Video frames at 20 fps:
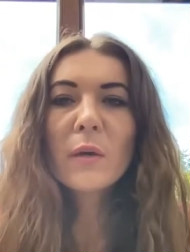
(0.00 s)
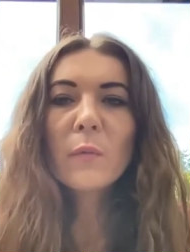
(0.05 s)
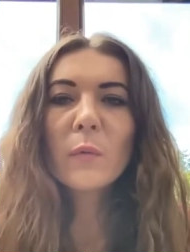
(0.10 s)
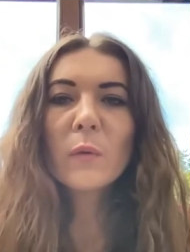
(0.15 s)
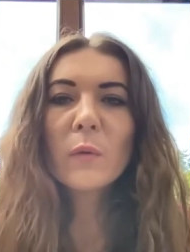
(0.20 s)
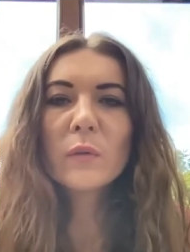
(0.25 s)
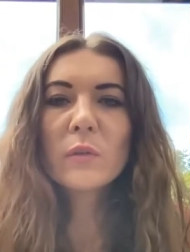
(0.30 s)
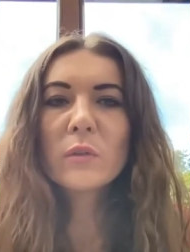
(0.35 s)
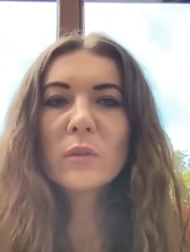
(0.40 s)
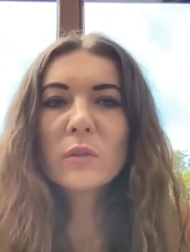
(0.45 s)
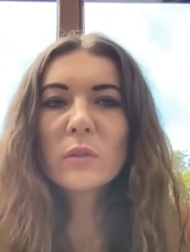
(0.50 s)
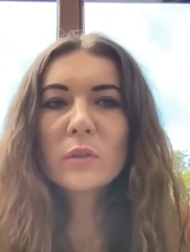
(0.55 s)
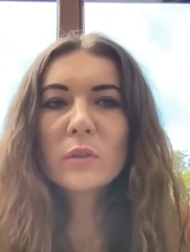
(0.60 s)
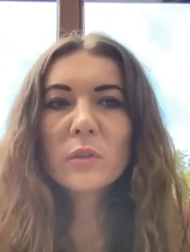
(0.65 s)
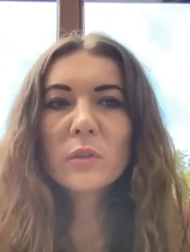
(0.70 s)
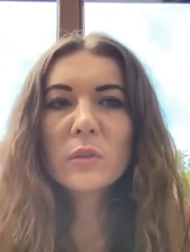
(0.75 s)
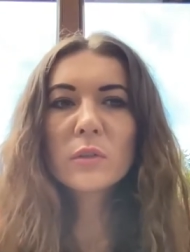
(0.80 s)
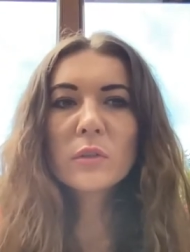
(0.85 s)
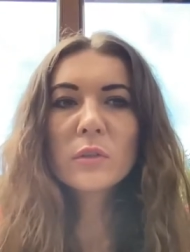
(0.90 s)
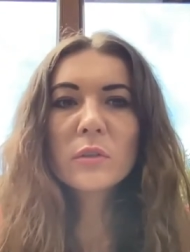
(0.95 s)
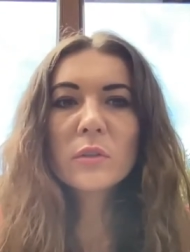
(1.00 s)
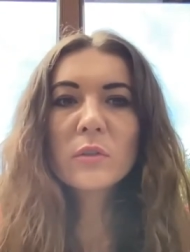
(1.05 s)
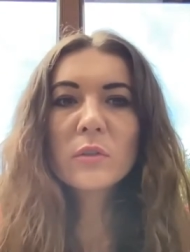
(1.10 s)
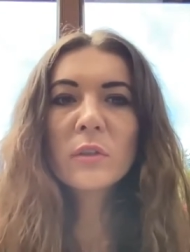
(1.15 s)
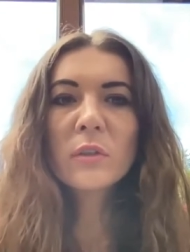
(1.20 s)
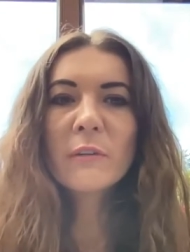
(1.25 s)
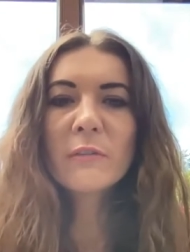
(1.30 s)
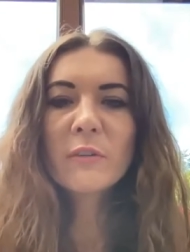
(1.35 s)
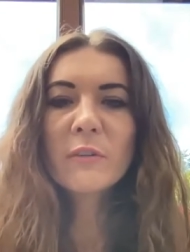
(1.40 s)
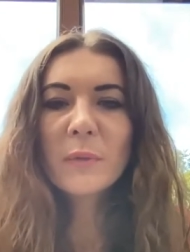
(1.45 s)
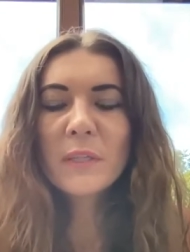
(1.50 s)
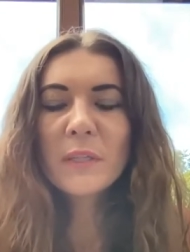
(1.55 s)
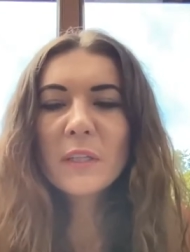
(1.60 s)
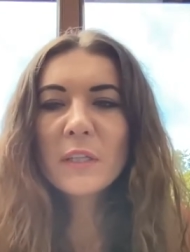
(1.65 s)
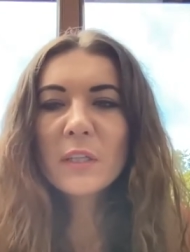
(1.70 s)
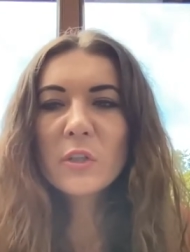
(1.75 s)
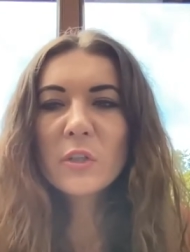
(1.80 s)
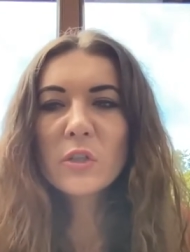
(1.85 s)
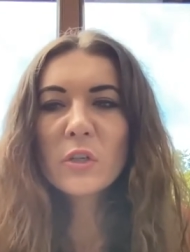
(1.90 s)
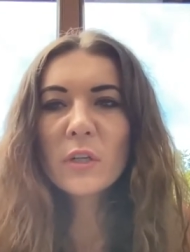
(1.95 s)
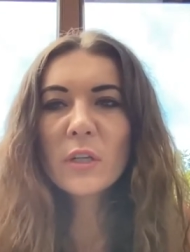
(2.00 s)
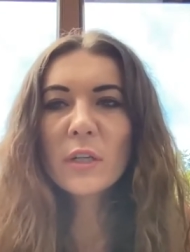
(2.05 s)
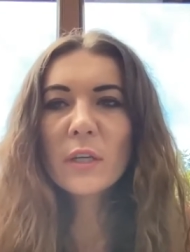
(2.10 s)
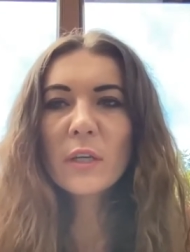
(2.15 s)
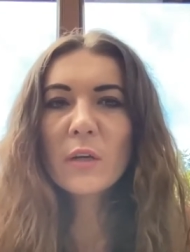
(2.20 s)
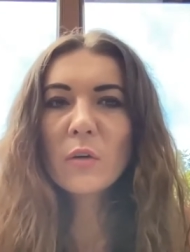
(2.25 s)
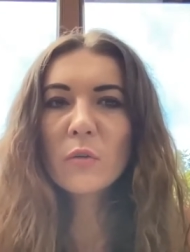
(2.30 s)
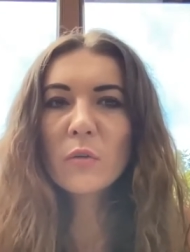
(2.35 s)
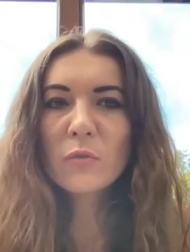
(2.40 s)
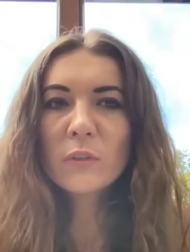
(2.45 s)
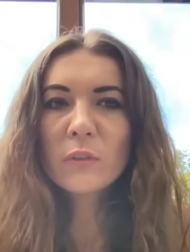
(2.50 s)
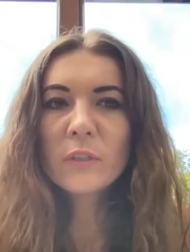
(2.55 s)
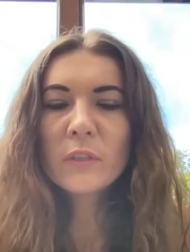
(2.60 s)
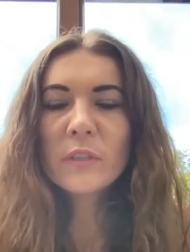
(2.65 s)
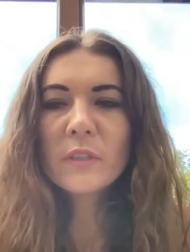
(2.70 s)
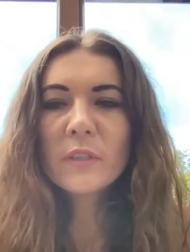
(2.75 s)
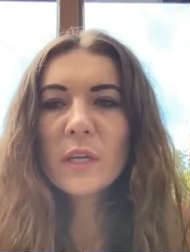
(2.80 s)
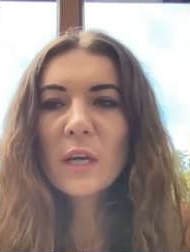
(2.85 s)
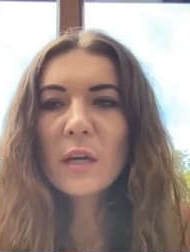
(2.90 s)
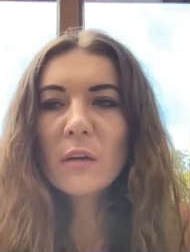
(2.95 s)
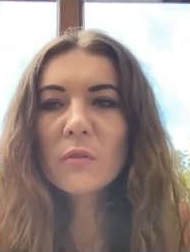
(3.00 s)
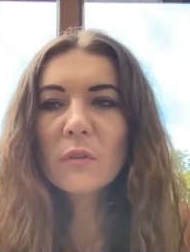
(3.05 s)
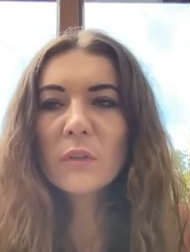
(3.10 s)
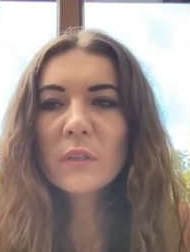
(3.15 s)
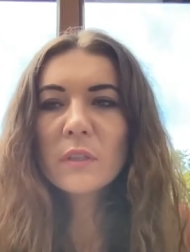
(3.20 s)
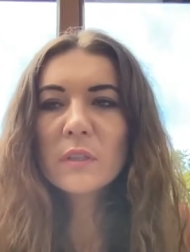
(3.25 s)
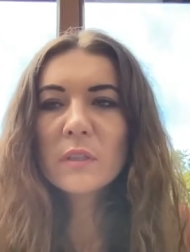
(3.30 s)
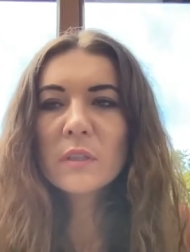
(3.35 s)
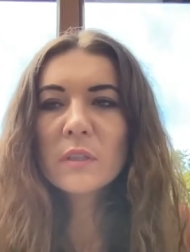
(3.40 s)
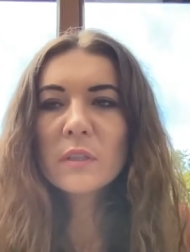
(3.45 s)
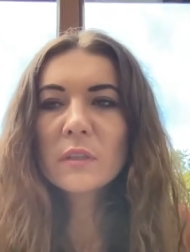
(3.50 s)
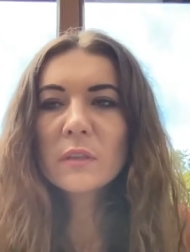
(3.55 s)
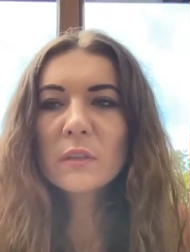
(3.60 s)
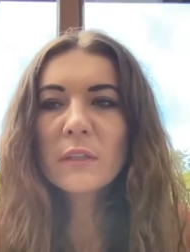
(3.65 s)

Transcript: What uh, government actually offers now is uh,